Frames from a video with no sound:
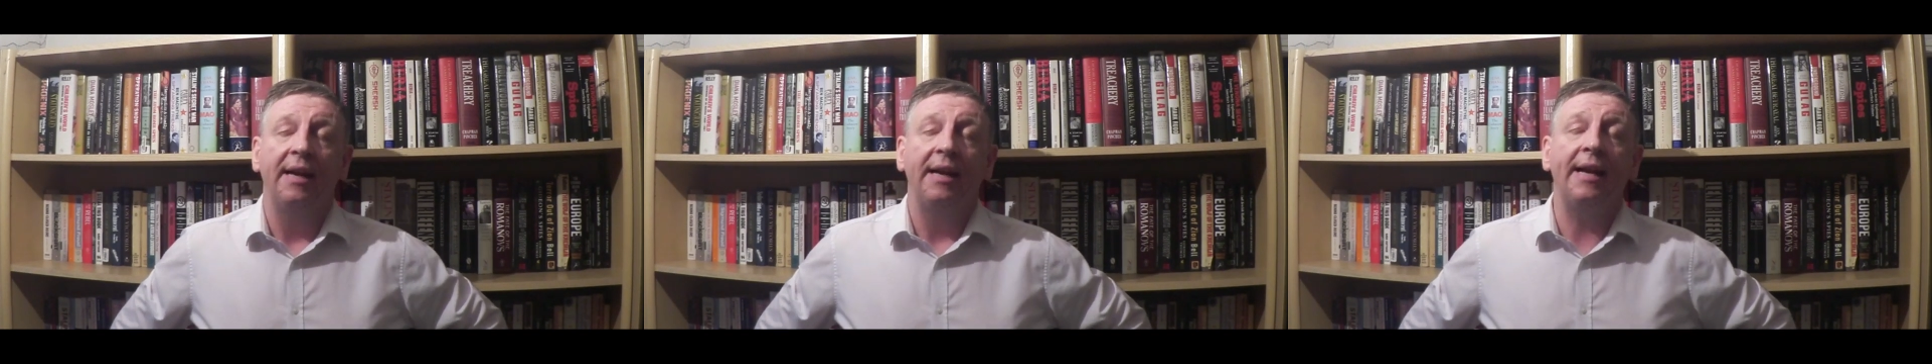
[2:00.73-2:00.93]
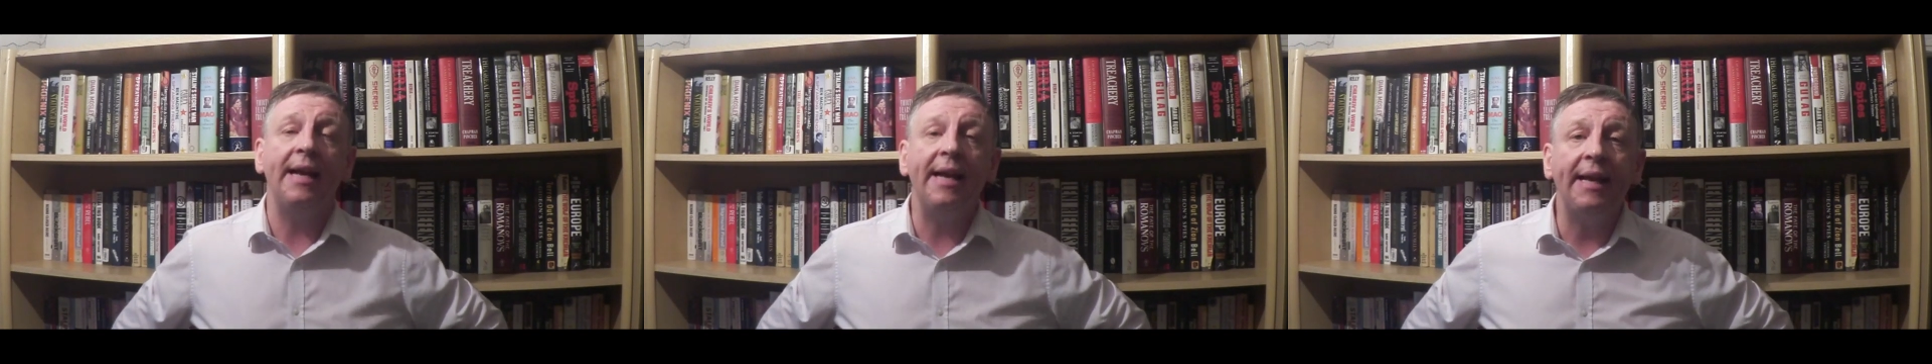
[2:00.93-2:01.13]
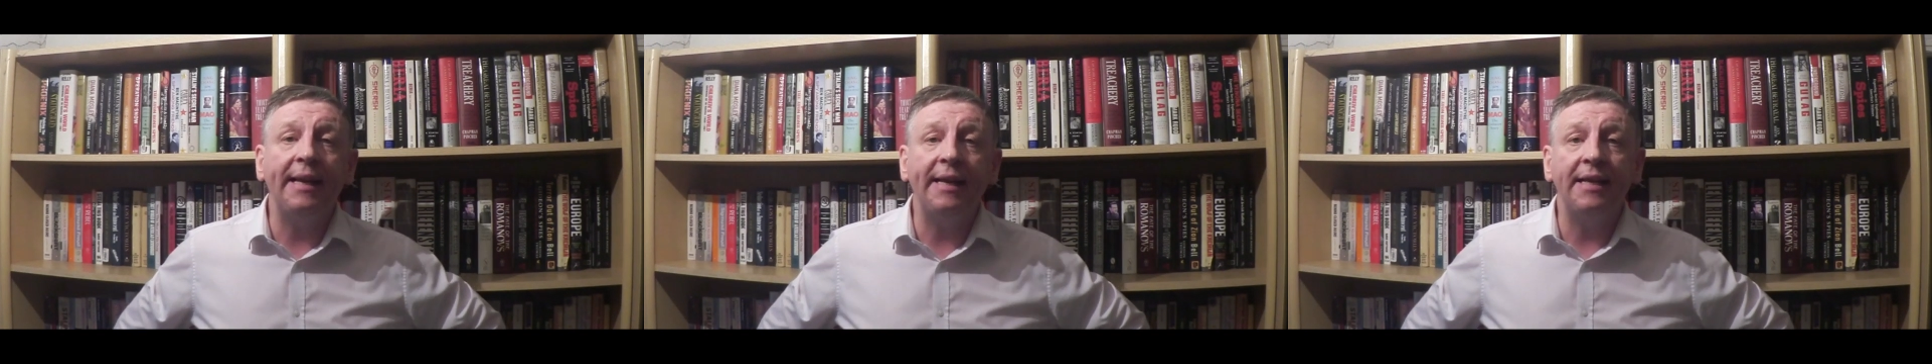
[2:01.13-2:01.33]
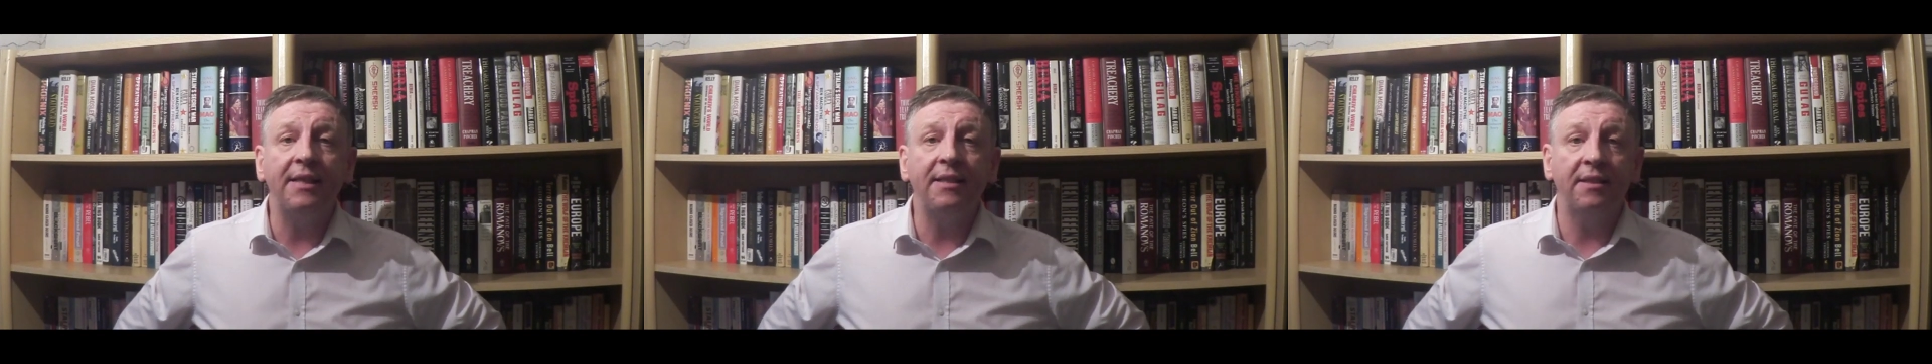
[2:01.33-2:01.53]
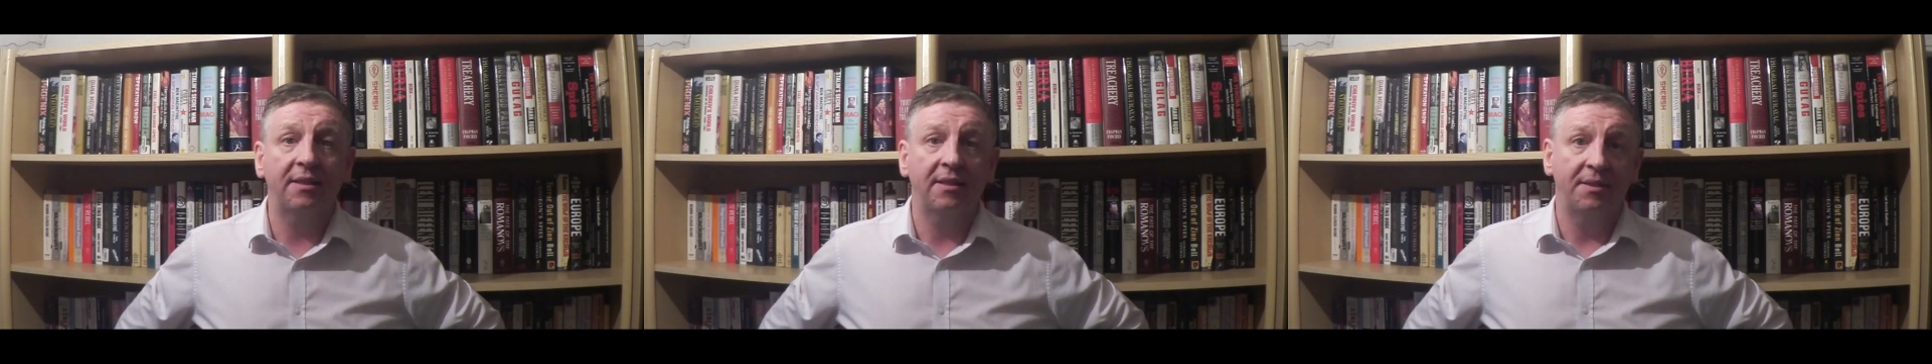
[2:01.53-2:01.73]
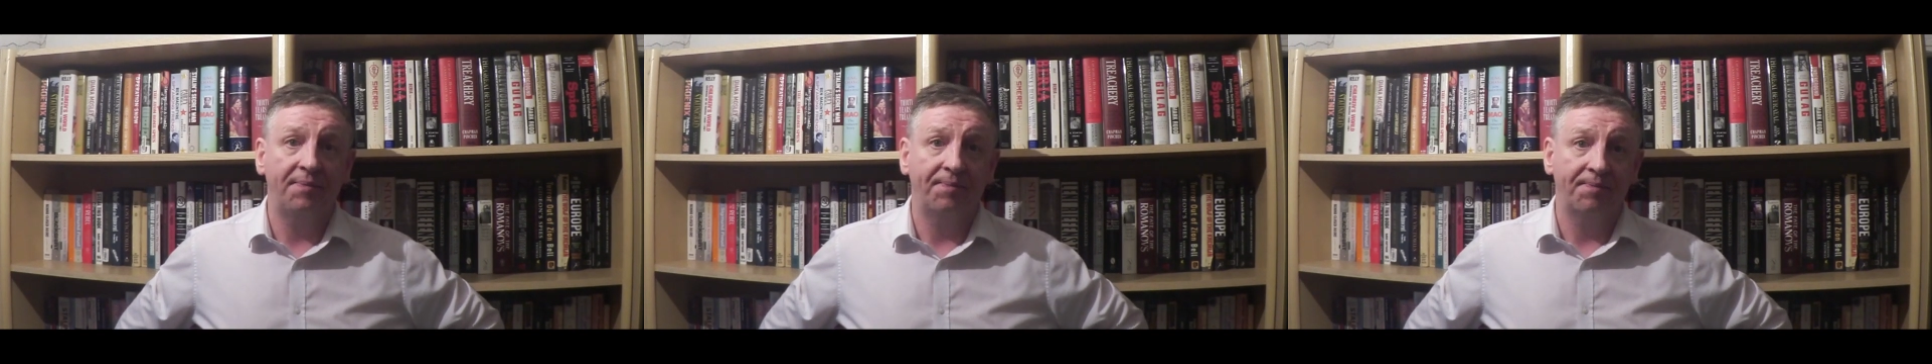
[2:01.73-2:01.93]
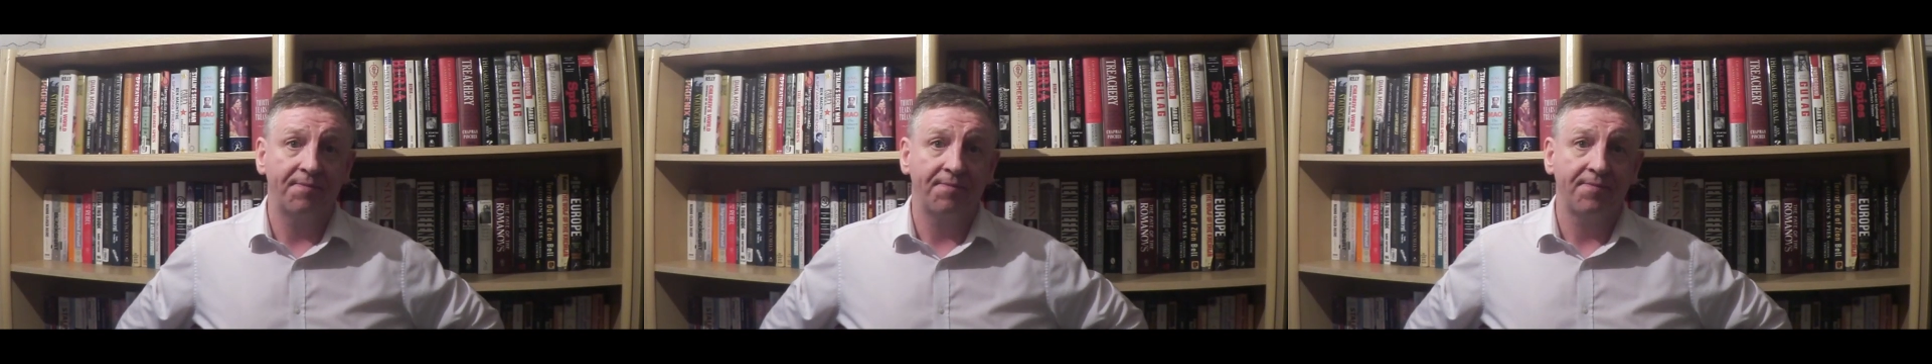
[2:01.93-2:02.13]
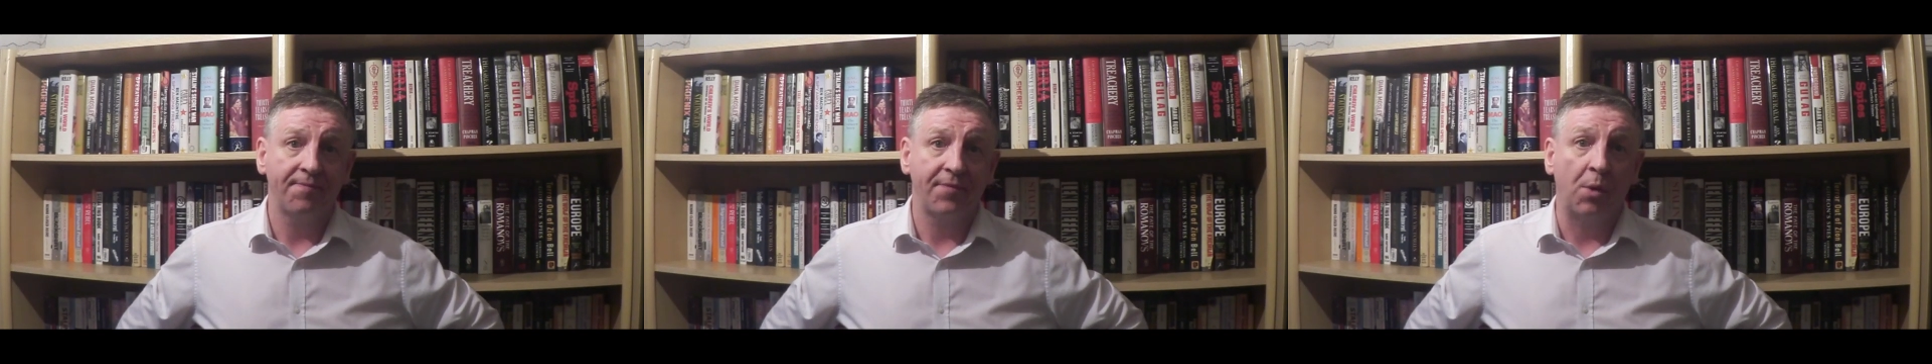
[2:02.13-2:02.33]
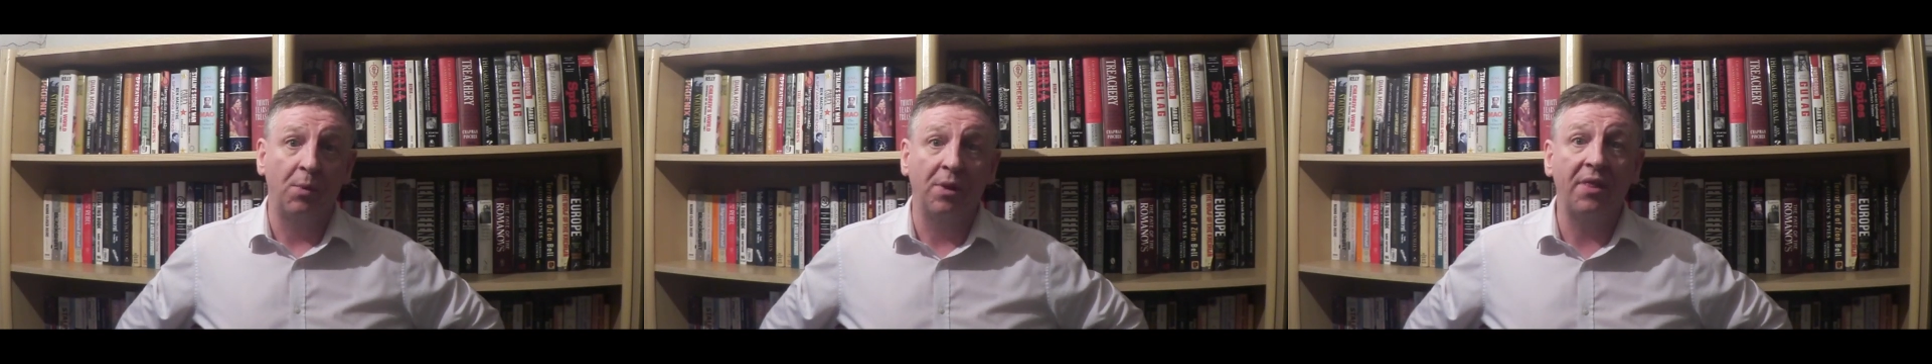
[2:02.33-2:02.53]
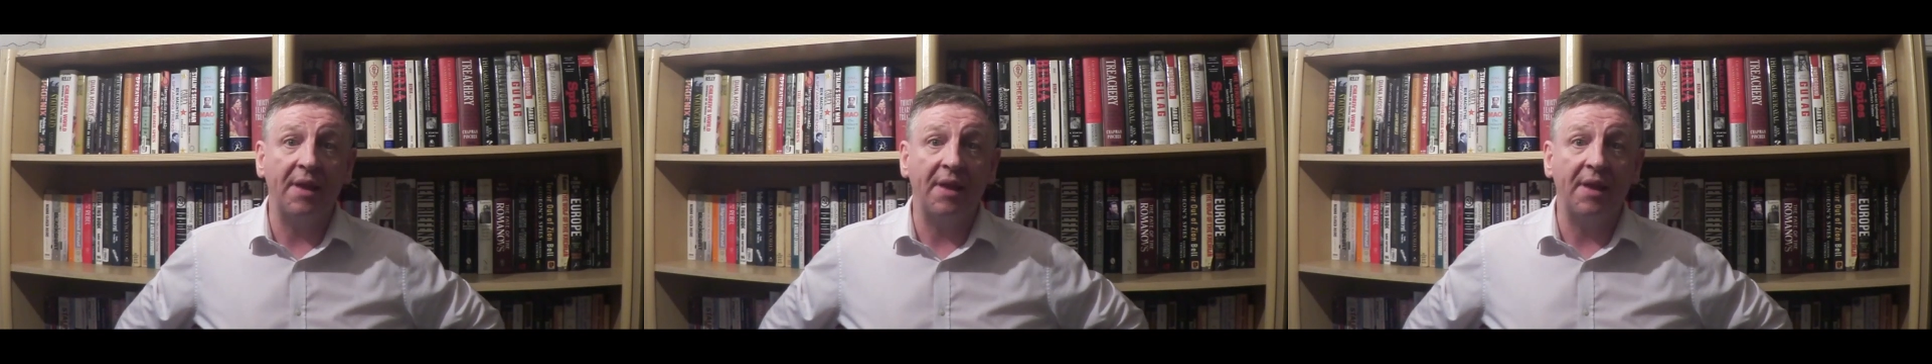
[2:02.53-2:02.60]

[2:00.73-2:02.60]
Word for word: areas will